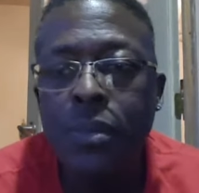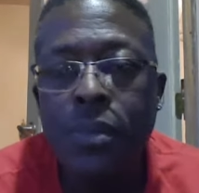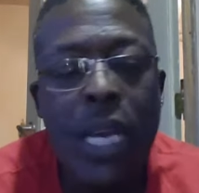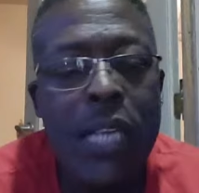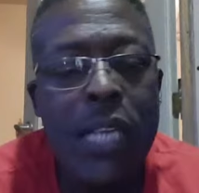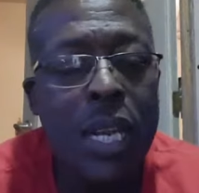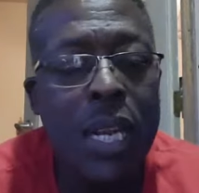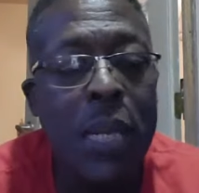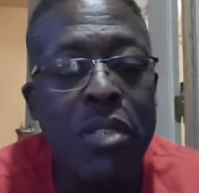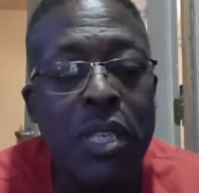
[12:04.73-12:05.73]
I try to
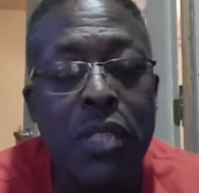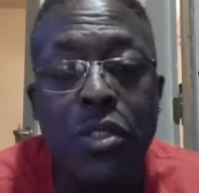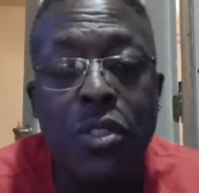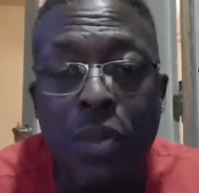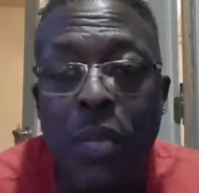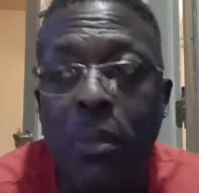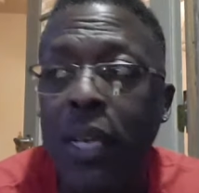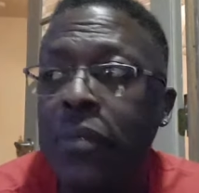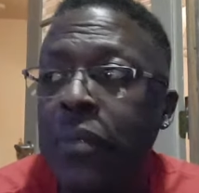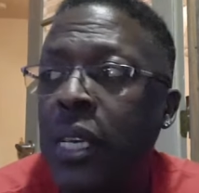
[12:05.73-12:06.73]
keep shit straight,
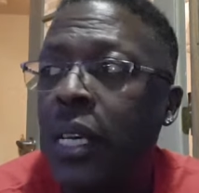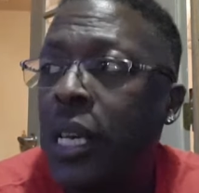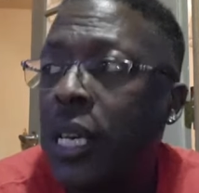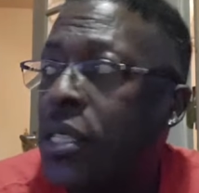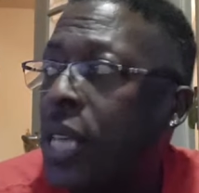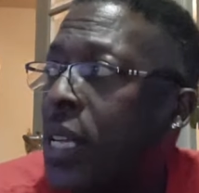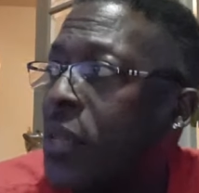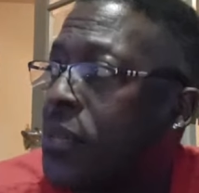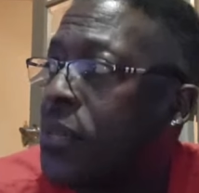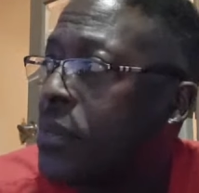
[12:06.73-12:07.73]
man. It's
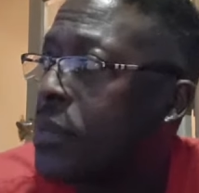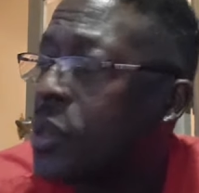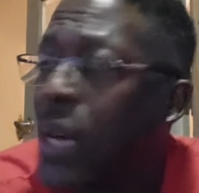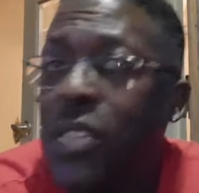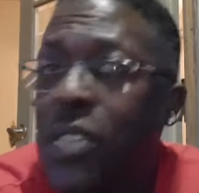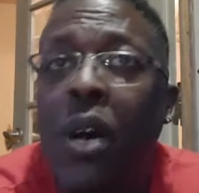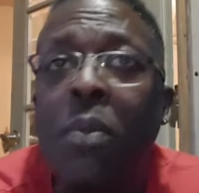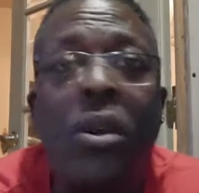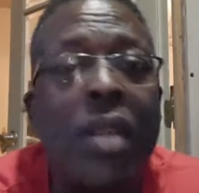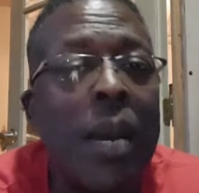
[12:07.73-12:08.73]
like, you guys know I'm
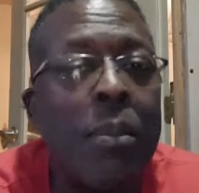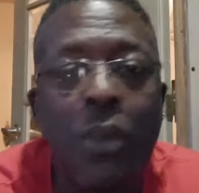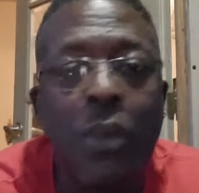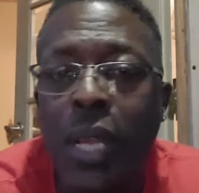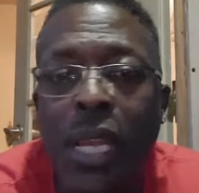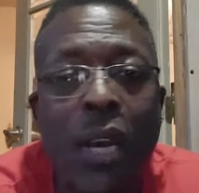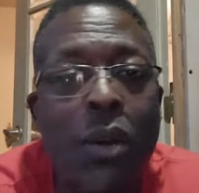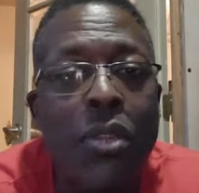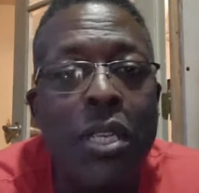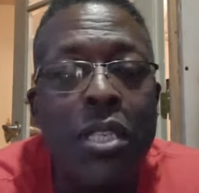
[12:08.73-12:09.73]
on that
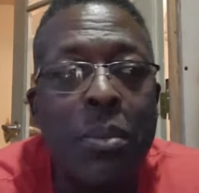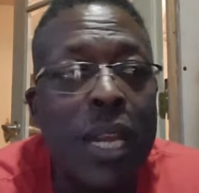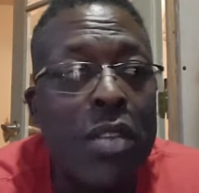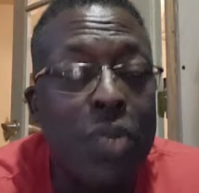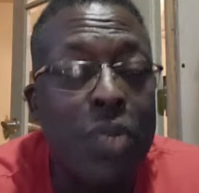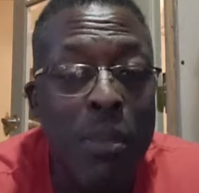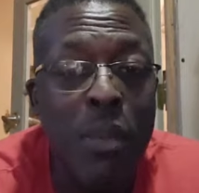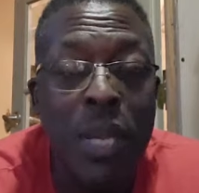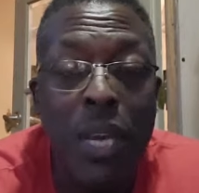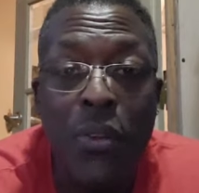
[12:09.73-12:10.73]
healthy shit, man. I try to be on
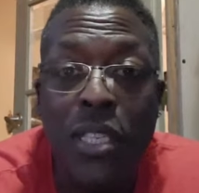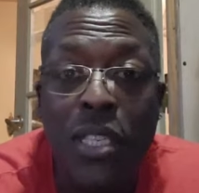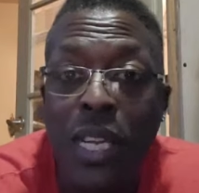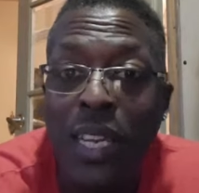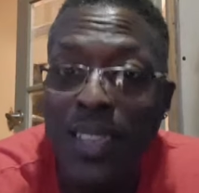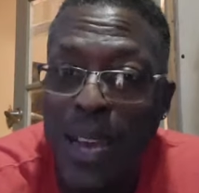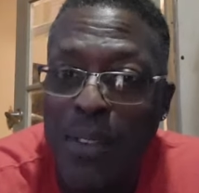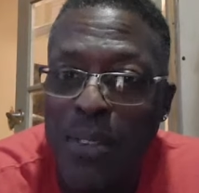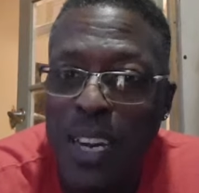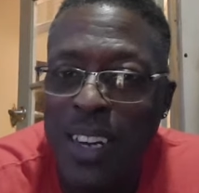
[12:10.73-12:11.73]
the healthy shit. And now,
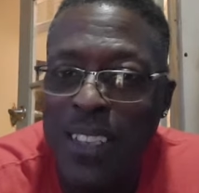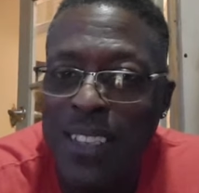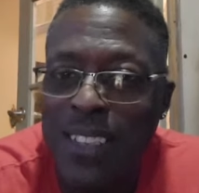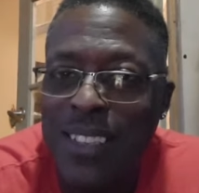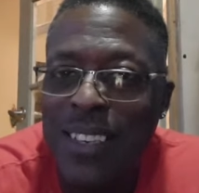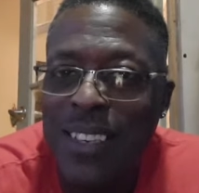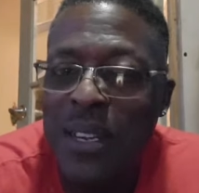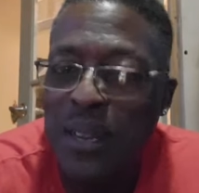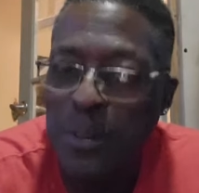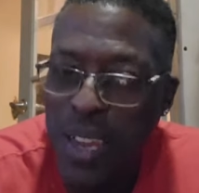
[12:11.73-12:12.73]
you guys,
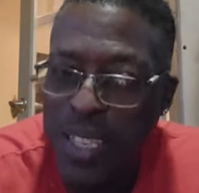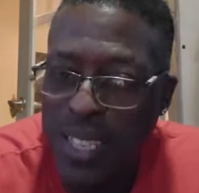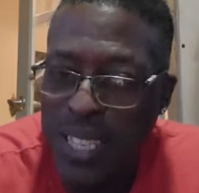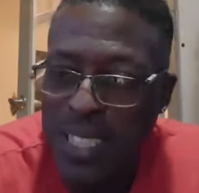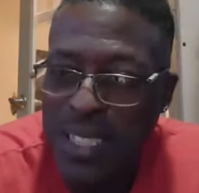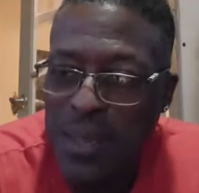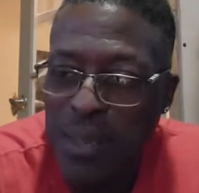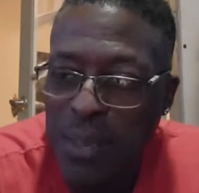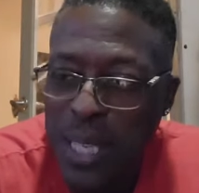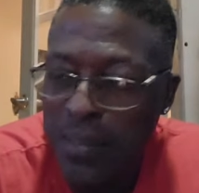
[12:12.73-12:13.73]
congratulations to
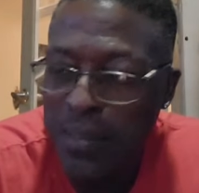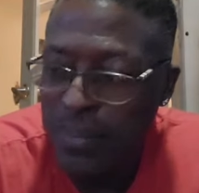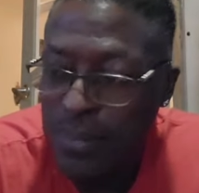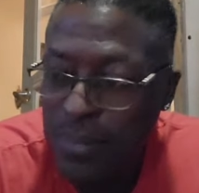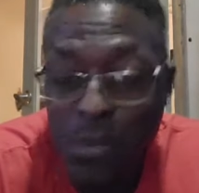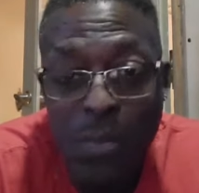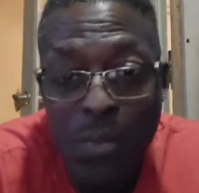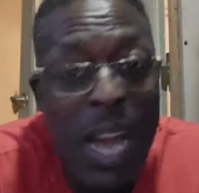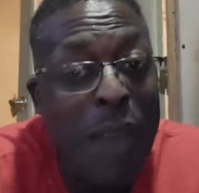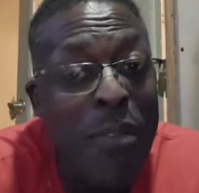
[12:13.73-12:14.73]
me.
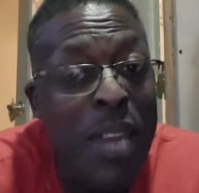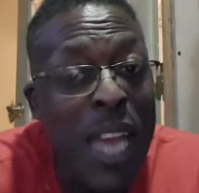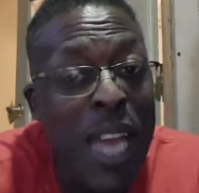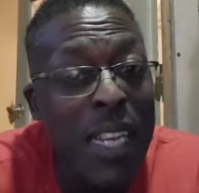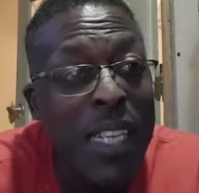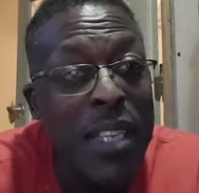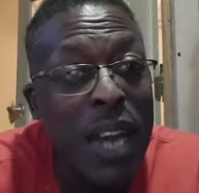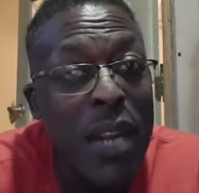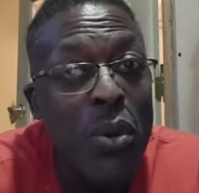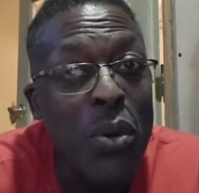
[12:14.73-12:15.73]
I haven't had any
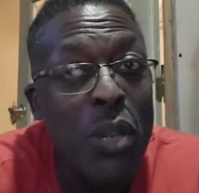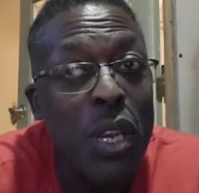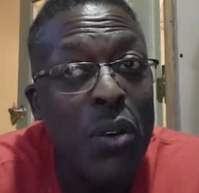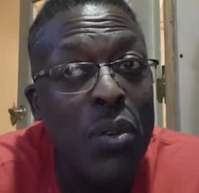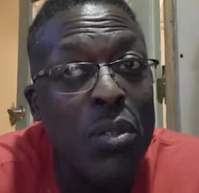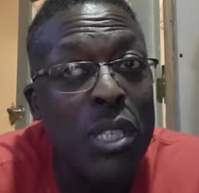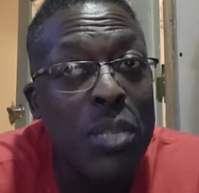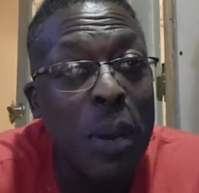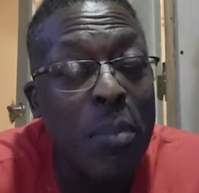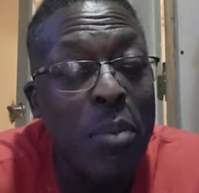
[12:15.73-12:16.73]
Don Julio since
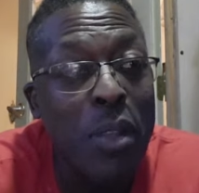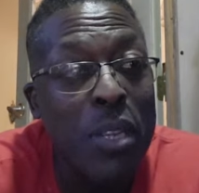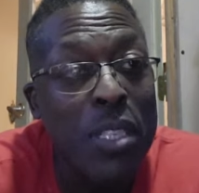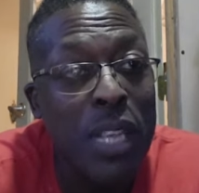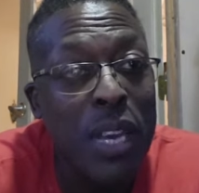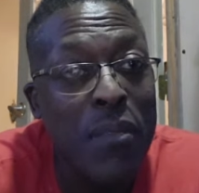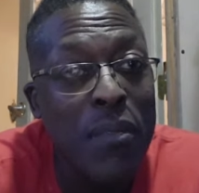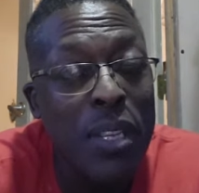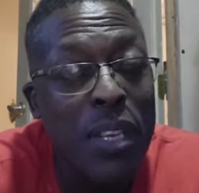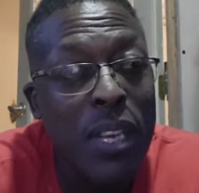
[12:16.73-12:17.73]
my brother has left.
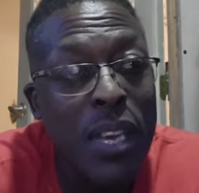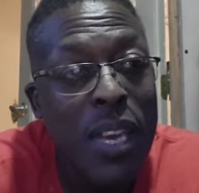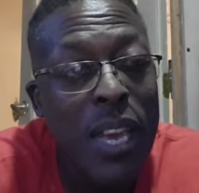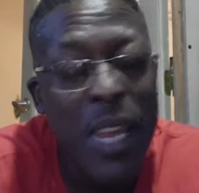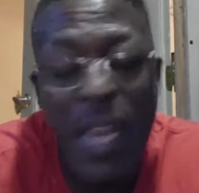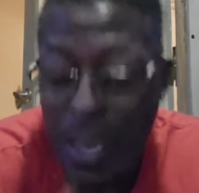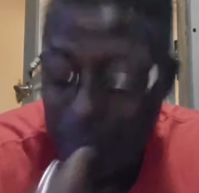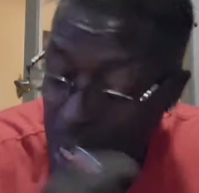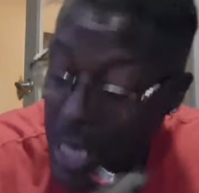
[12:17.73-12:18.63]
And I haven't had